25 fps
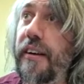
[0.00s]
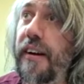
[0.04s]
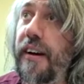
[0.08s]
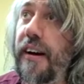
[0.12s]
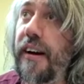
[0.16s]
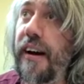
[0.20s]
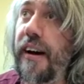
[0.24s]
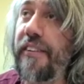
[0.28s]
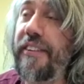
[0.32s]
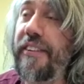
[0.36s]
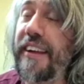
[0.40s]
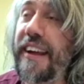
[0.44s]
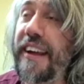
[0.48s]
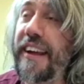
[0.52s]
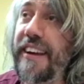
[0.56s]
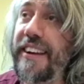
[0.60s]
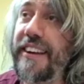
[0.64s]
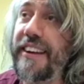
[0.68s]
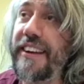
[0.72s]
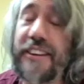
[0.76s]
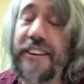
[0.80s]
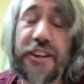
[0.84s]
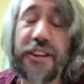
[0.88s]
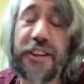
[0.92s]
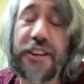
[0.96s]
I think
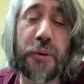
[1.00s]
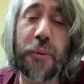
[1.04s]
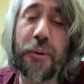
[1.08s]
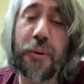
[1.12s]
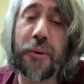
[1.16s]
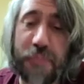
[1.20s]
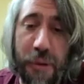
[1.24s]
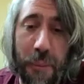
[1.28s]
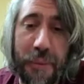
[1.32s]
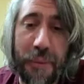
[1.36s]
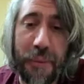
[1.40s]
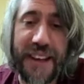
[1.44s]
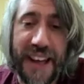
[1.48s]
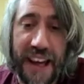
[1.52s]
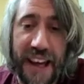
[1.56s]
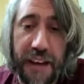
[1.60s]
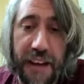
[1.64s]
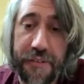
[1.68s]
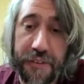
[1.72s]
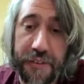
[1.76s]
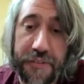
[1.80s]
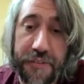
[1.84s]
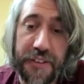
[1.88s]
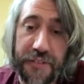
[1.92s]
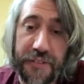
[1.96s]
you, you would probably get a
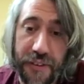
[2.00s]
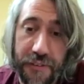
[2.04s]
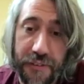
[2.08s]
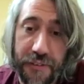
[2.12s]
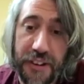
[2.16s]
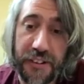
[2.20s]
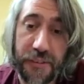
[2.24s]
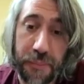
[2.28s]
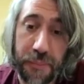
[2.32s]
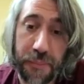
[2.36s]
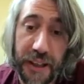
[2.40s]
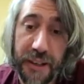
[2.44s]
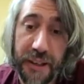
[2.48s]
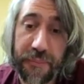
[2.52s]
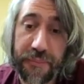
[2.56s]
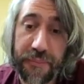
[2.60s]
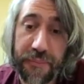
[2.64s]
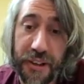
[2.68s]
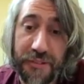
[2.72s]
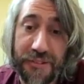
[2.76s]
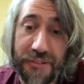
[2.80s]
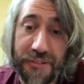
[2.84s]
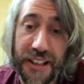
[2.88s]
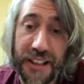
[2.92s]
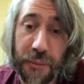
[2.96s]
50 50 split.
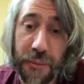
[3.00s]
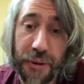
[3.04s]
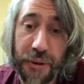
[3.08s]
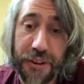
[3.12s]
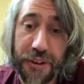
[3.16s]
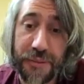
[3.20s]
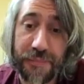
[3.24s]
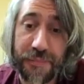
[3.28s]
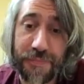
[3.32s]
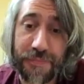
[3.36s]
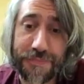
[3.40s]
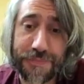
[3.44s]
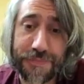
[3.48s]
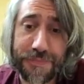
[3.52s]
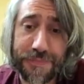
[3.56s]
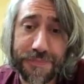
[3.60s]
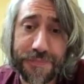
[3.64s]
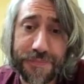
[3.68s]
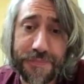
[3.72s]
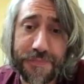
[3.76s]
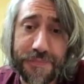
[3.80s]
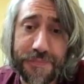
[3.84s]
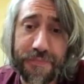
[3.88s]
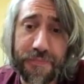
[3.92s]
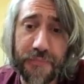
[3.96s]
You really would. Mm-hmm.
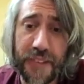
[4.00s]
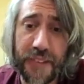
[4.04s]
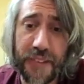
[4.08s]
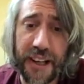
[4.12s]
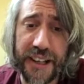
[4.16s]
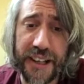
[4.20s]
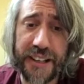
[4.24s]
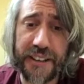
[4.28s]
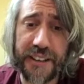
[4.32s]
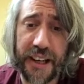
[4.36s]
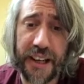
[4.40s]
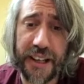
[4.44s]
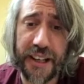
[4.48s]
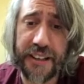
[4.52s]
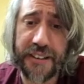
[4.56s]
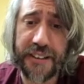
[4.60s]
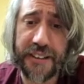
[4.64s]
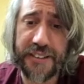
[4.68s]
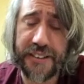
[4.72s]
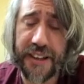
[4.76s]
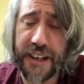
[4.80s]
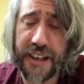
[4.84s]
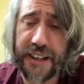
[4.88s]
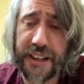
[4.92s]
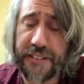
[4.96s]
I can I can
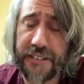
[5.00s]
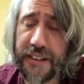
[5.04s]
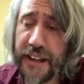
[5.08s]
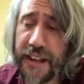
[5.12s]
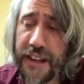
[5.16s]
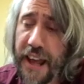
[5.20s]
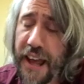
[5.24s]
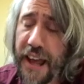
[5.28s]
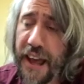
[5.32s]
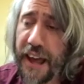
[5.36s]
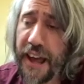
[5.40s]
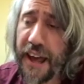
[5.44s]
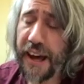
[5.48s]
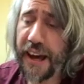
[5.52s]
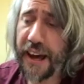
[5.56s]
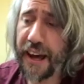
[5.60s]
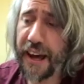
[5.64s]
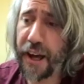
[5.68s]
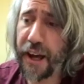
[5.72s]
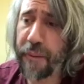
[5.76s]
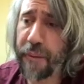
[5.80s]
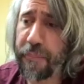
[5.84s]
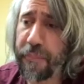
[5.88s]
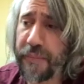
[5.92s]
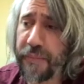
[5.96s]
see it.
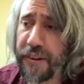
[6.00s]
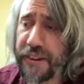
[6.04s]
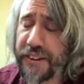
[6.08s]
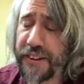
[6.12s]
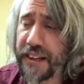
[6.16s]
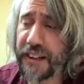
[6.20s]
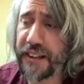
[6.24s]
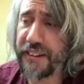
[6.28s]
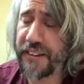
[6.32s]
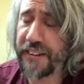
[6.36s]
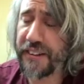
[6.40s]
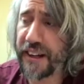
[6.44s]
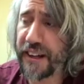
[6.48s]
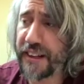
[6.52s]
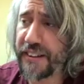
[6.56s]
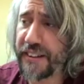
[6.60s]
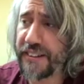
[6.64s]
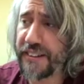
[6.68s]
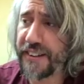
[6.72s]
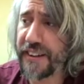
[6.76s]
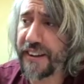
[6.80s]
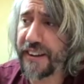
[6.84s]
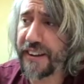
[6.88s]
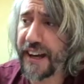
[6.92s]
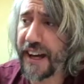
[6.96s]
Um, I can I can
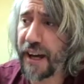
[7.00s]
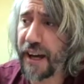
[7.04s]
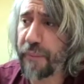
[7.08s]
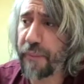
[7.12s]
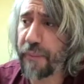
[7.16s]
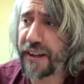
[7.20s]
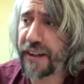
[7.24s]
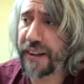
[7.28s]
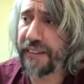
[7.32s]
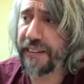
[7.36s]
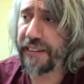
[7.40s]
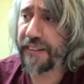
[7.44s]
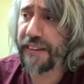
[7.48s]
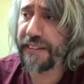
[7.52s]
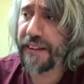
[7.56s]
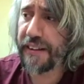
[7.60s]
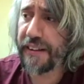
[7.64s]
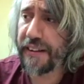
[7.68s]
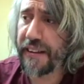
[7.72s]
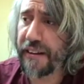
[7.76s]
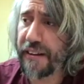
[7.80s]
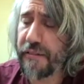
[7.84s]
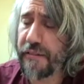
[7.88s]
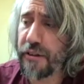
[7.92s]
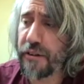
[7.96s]
see that happening.
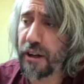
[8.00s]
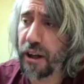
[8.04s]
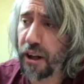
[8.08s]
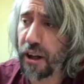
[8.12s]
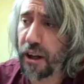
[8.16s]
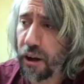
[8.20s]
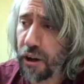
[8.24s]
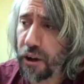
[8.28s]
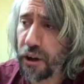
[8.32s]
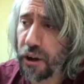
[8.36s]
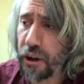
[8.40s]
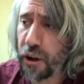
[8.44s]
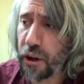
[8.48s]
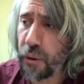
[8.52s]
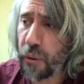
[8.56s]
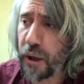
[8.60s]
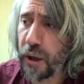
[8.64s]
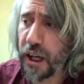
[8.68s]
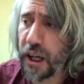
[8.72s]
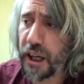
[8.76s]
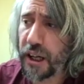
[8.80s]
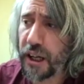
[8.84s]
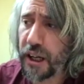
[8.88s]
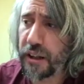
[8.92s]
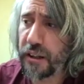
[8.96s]
That there are a lot who
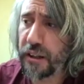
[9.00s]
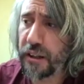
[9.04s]
are